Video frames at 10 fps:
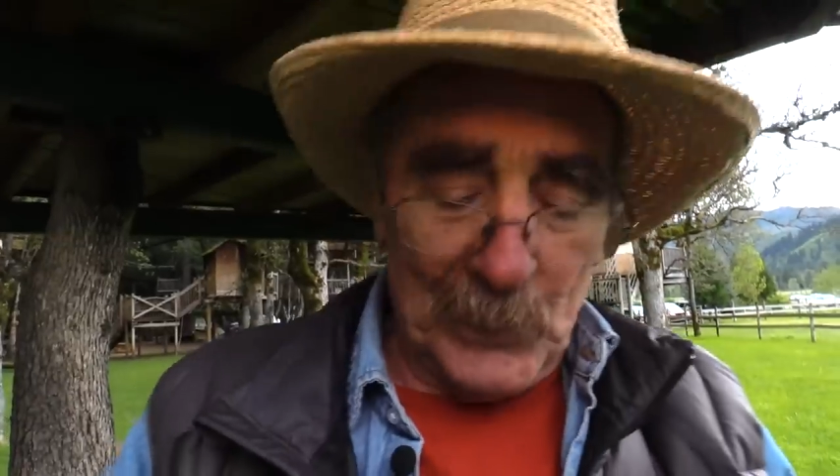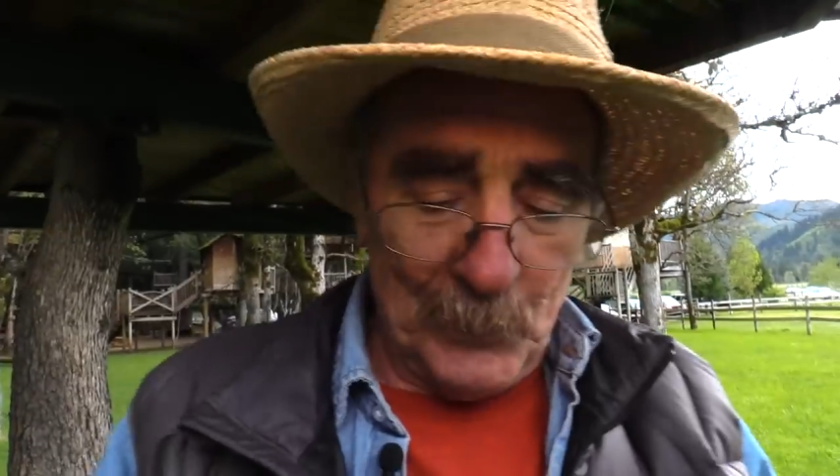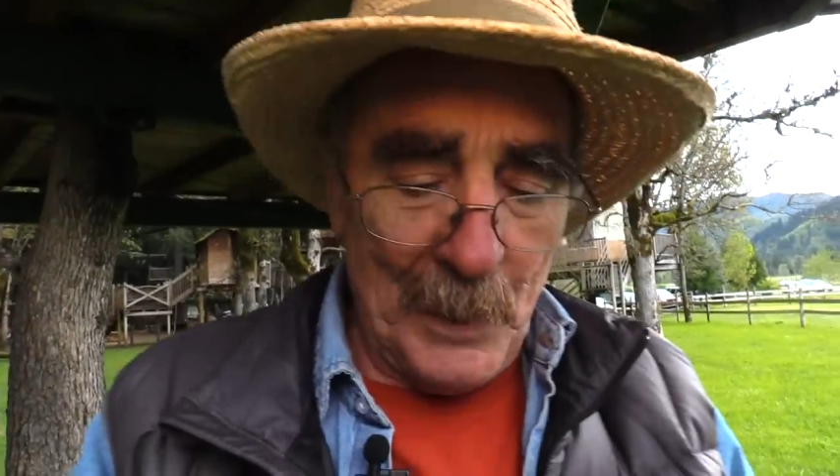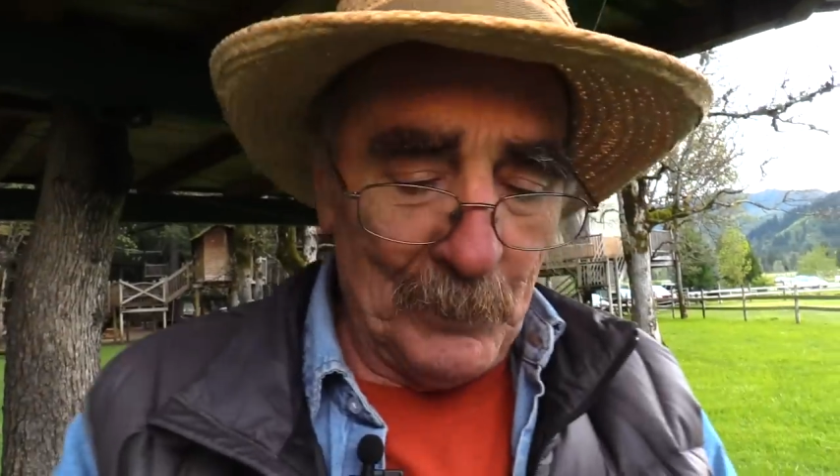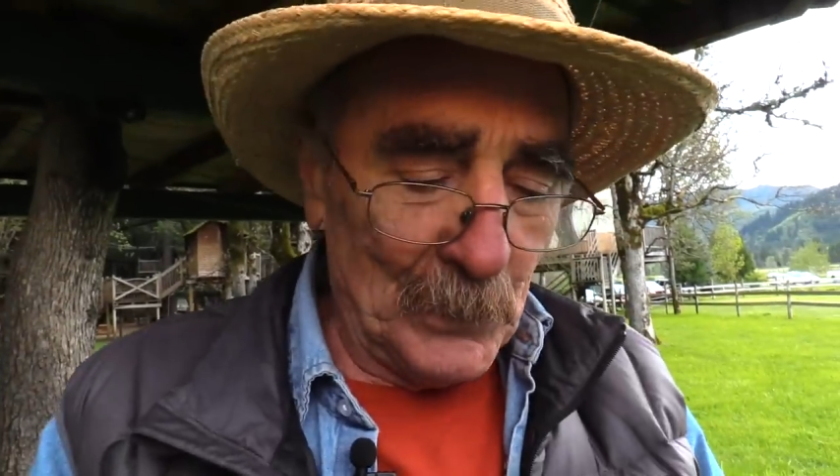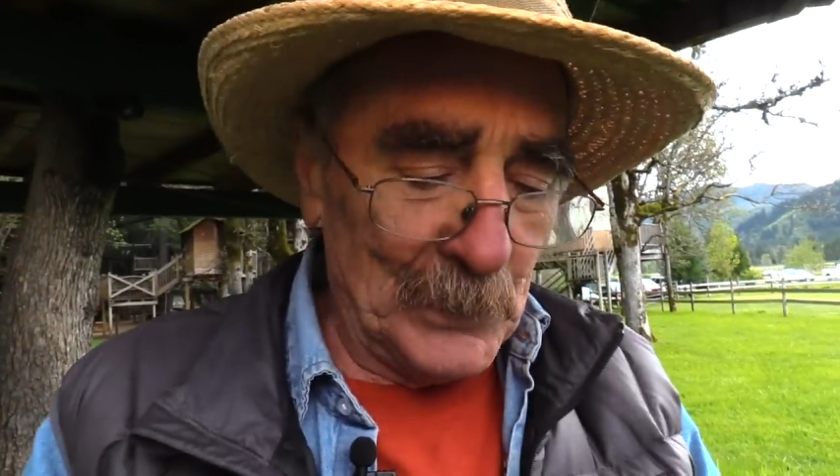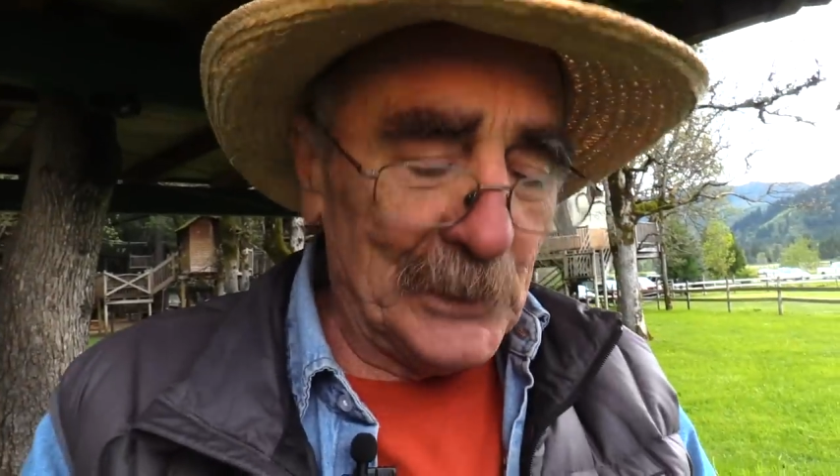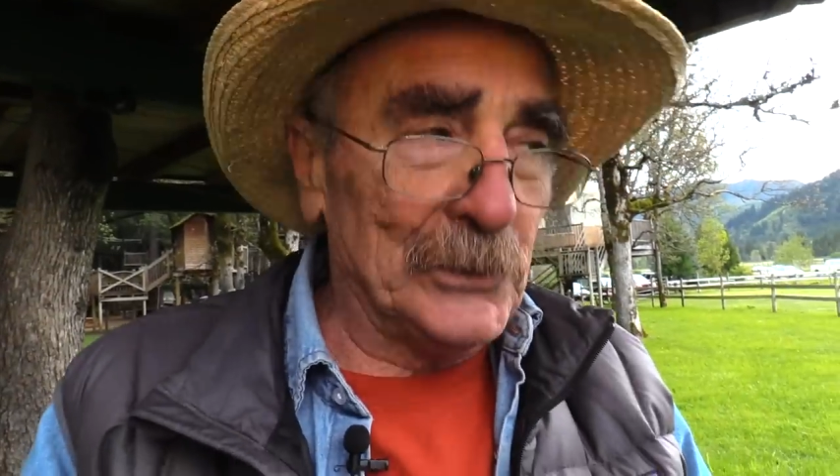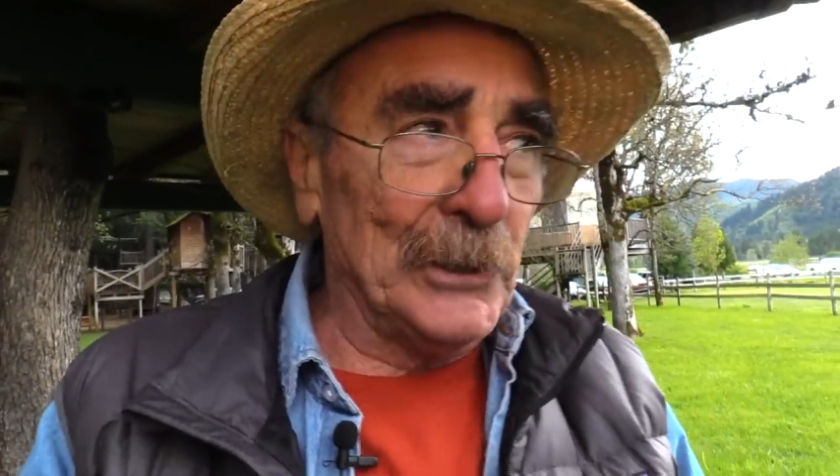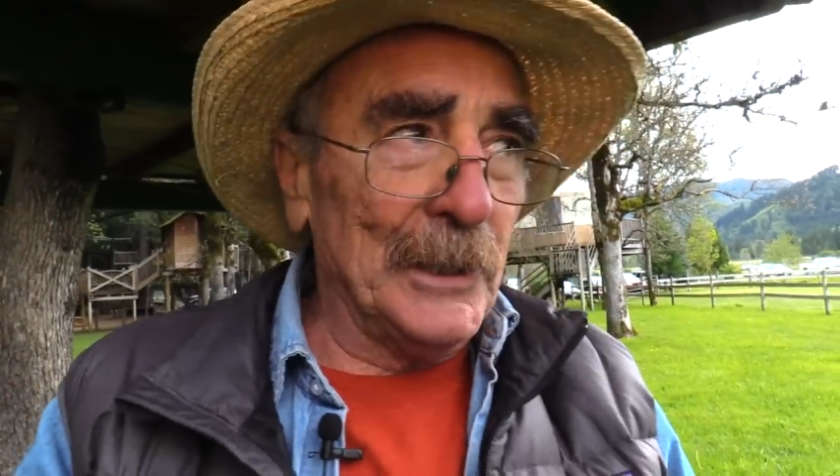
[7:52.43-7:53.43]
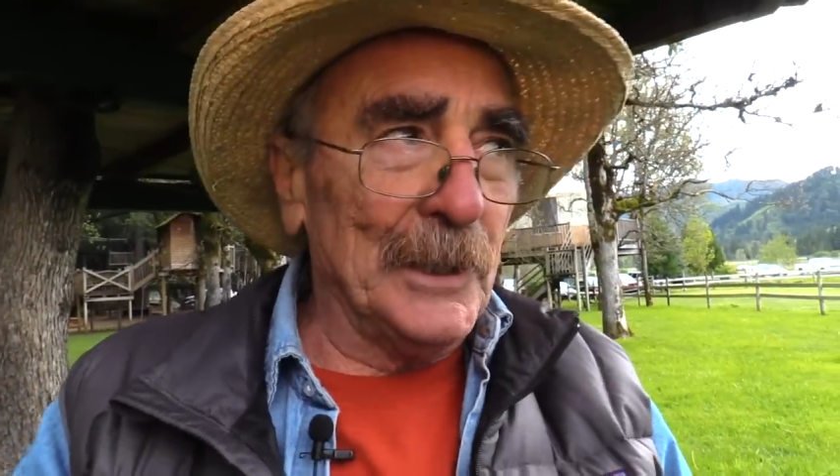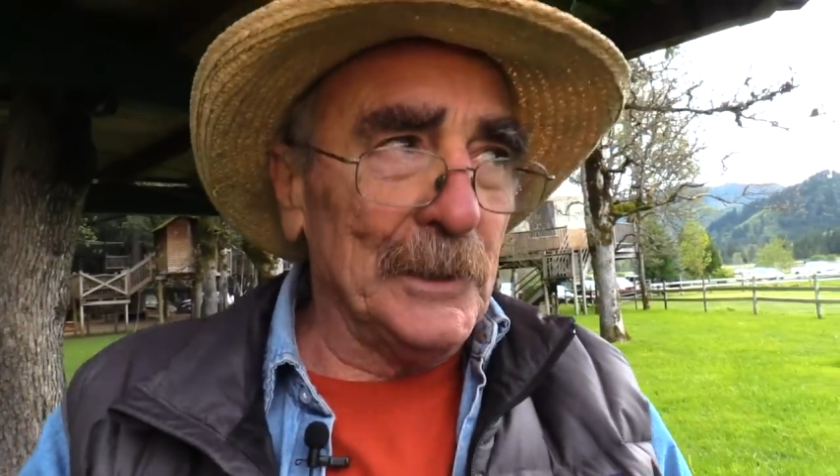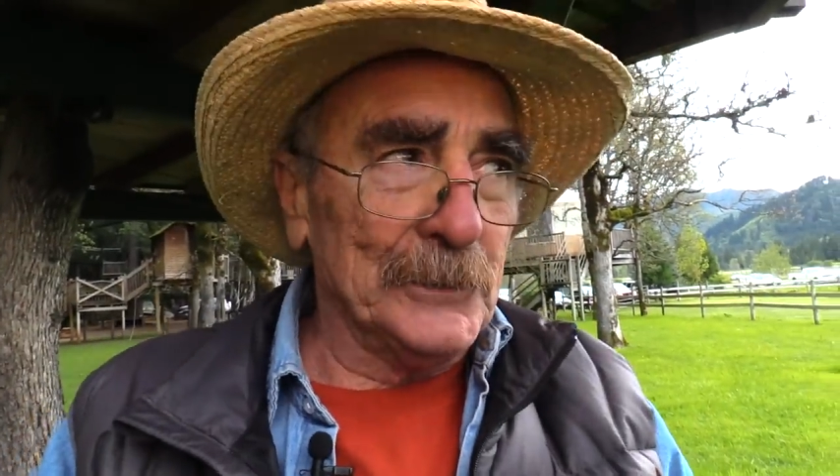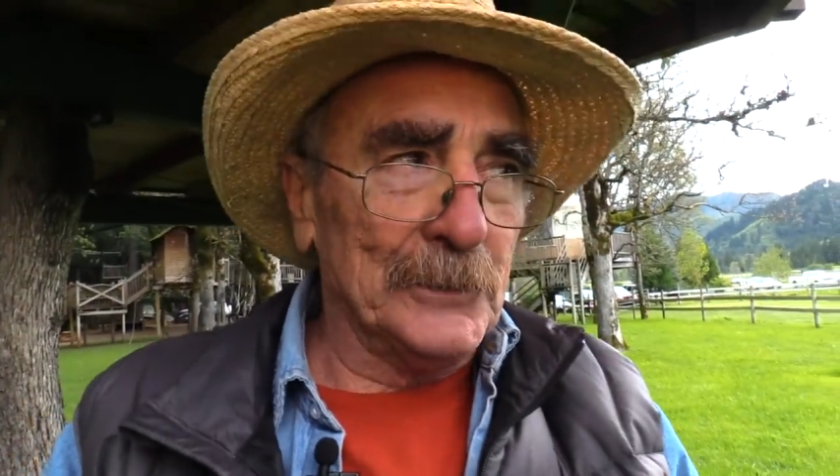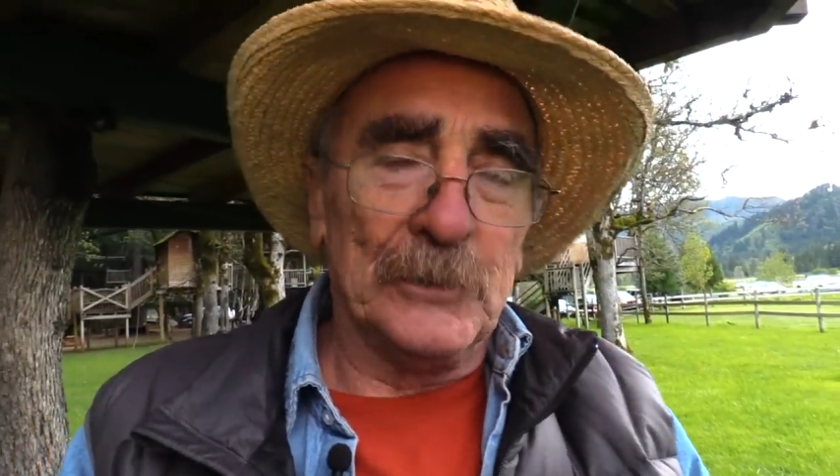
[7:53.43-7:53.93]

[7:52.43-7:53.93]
Remember, with a GL,